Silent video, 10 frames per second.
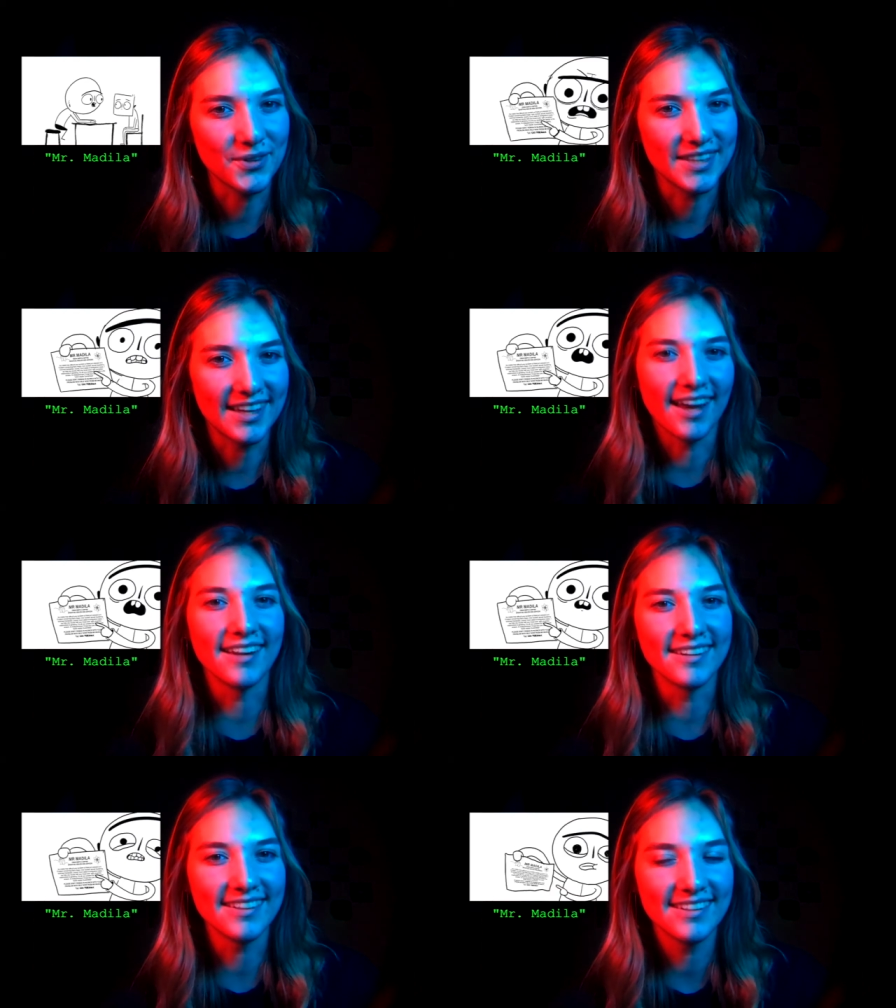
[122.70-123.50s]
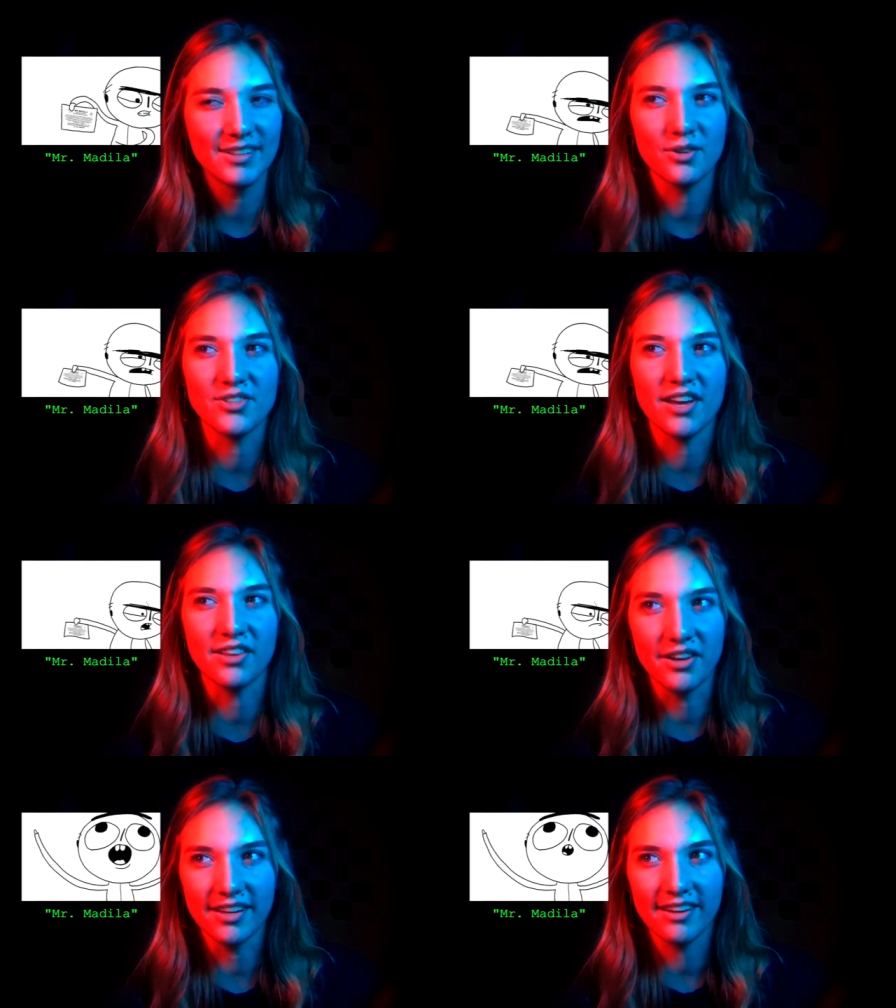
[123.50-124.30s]
at the end which I
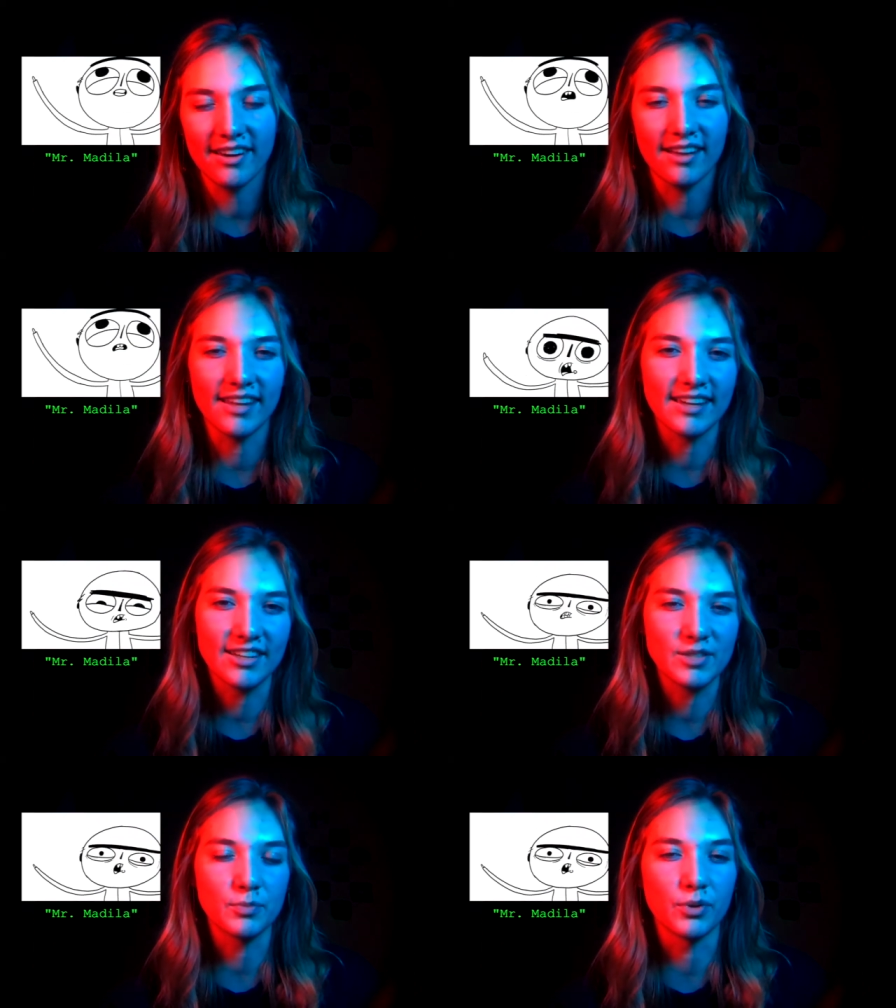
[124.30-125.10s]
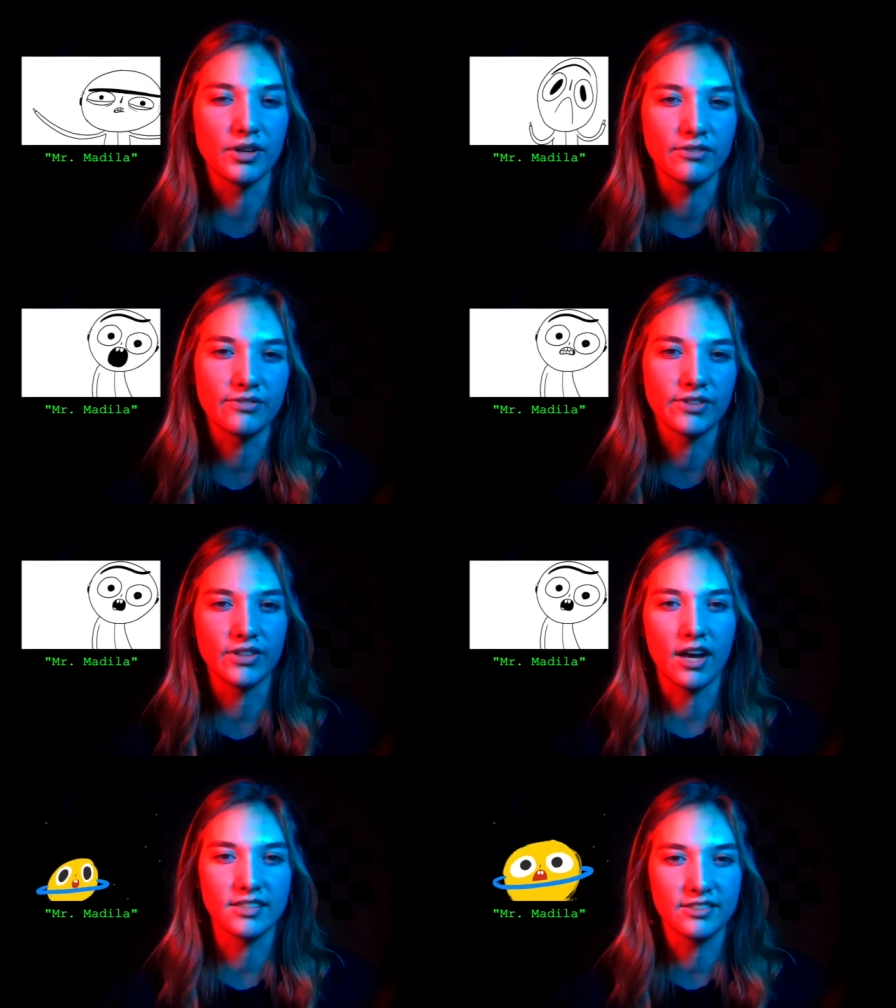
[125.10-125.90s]
like. I like exploring
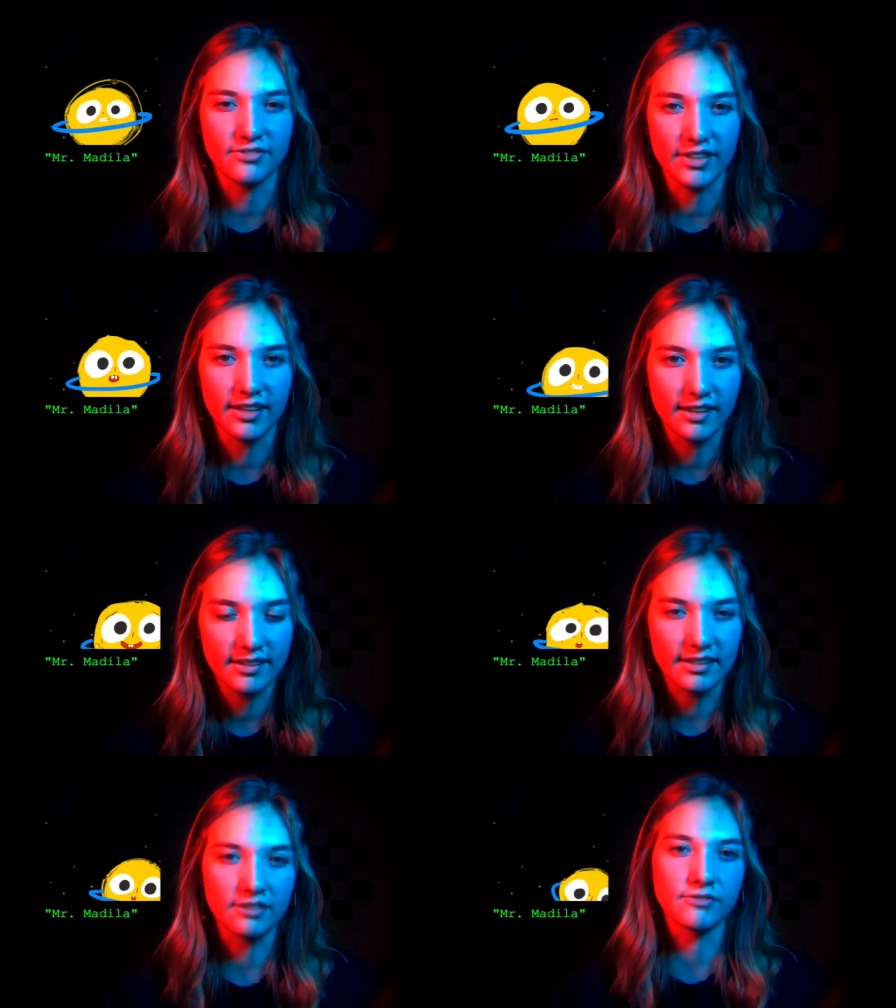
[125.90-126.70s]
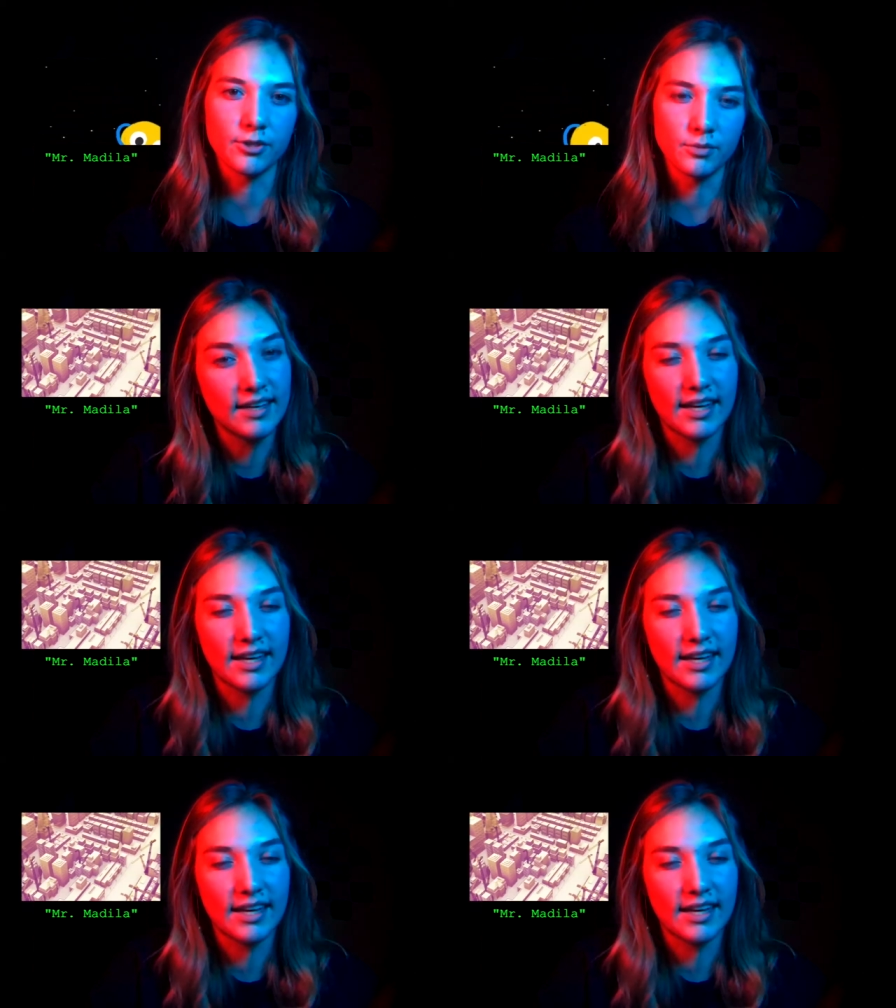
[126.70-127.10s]
philosophy in films,